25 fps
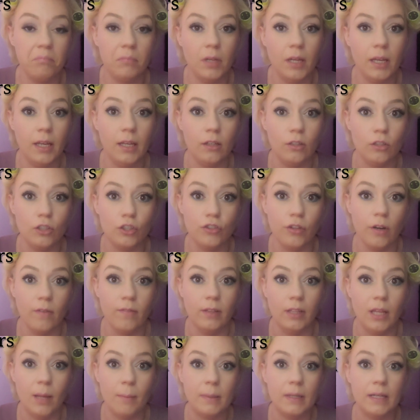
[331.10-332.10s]
it'll
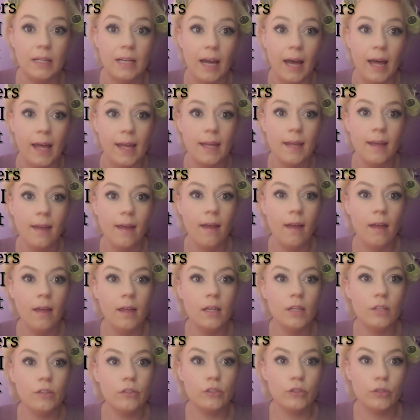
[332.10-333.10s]
shrivel up and die.
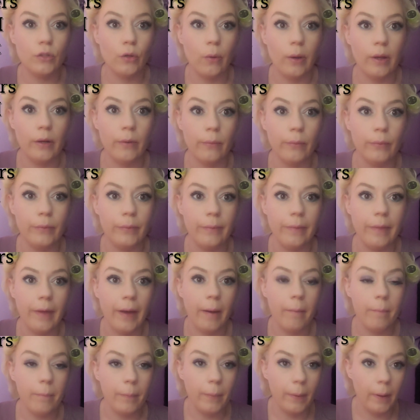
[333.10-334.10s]
So I don't do
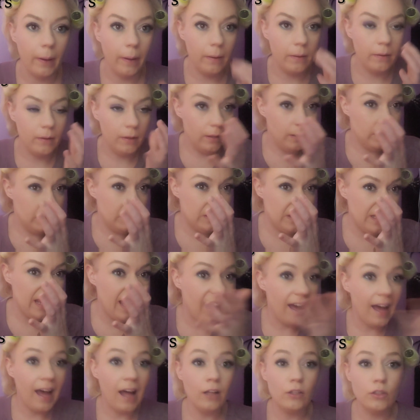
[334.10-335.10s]
that. But so
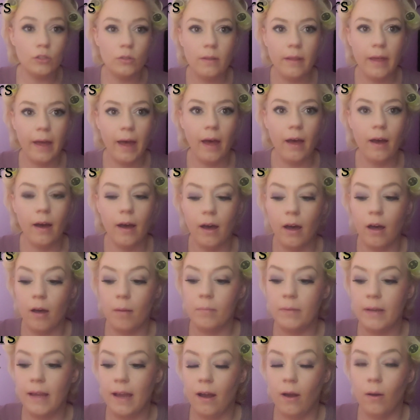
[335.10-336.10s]
yeah, I'll do that.
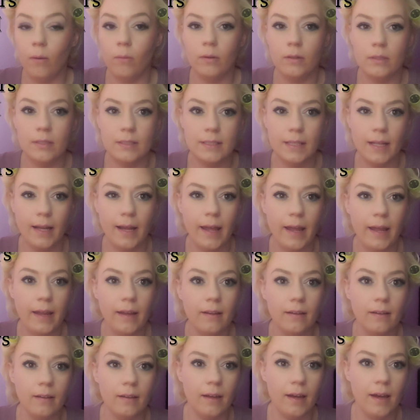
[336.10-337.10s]
Now
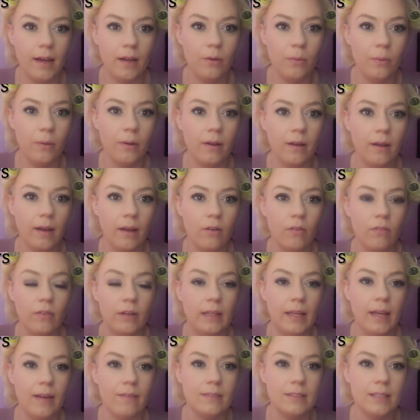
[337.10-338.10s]
today I don't
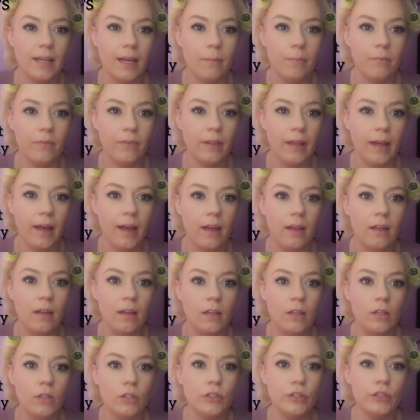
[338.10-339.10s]
really have time for that.
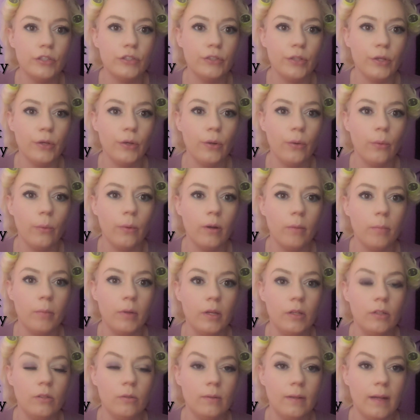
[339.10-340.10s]
So what I'm
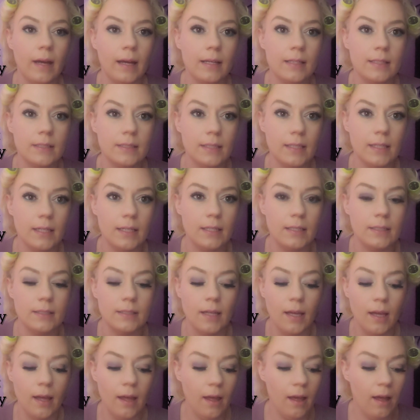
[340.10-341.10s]
gonna do next is
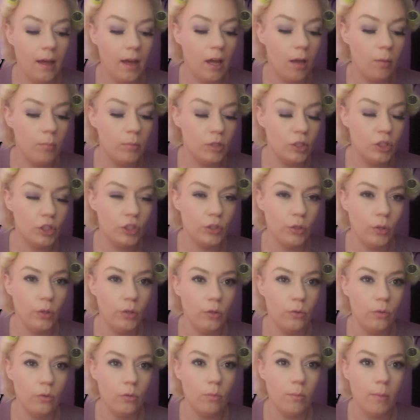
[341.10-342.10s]
I'm gonna show
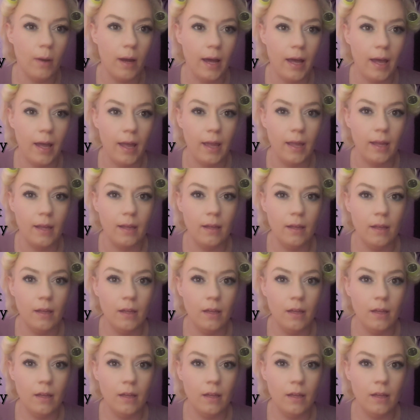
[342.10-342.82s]
you my